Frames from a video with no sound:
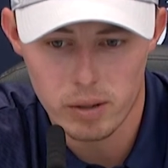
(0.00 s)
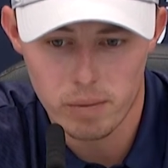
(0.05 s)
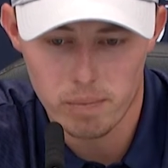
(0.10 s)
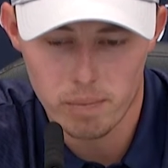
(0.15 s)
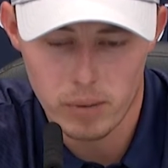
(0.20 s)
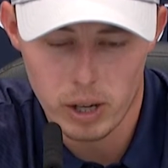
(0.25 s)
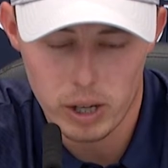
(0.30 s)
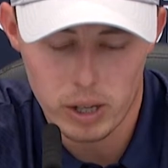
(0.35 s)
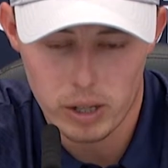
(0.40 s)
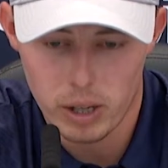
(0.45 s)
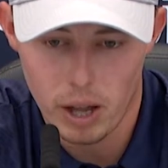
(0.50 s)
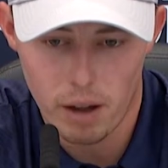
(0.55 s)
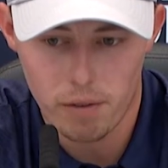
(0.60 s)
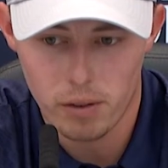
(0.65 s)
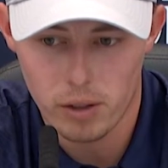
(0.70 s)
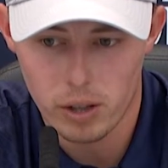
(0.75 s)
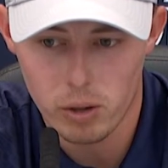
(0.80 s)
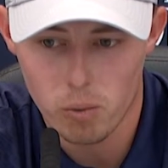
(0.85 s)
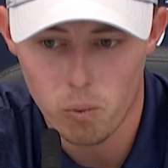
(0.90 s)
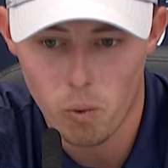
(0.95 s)
It's
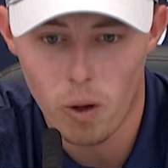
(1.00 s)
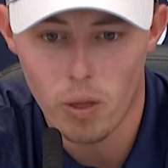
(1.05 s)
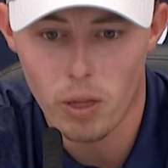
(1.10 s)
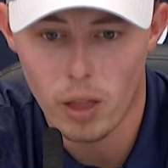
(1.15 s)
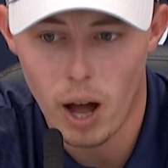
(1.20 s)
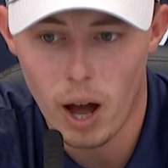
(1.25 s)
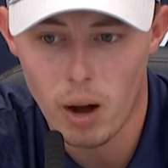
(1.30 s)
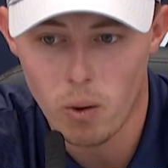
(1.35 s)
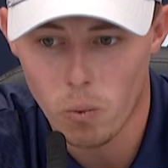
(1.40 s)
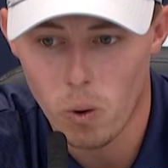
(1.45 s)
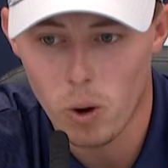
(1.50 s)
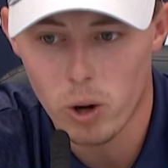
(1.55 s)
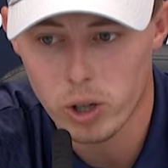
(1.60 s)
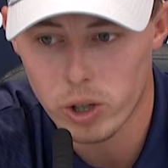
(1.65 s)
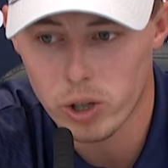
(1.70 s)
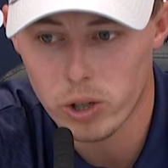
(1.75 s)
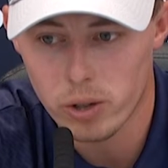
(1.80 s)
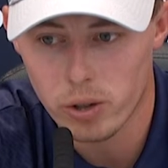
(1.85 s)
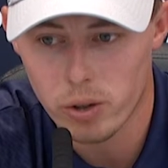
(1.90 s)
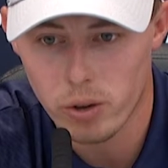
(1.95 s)
definitely one that I
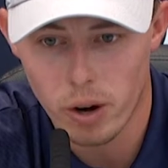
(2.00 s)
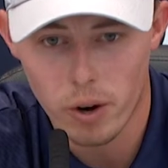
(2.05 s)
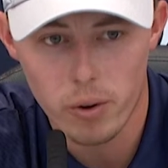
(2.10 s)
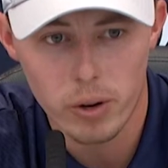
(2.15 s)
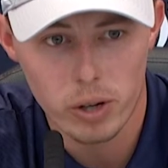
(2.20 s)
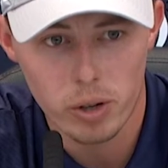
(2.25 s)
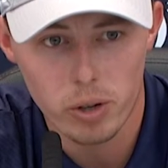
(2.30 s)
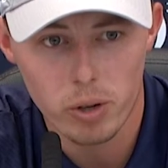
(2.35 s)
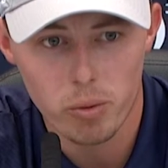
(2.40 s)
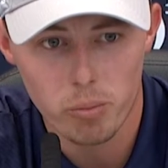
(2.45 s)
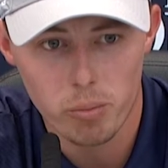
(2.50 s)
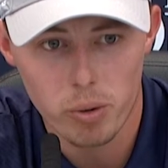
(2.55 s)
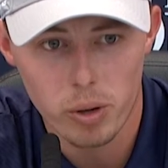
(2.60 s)
watched growing up.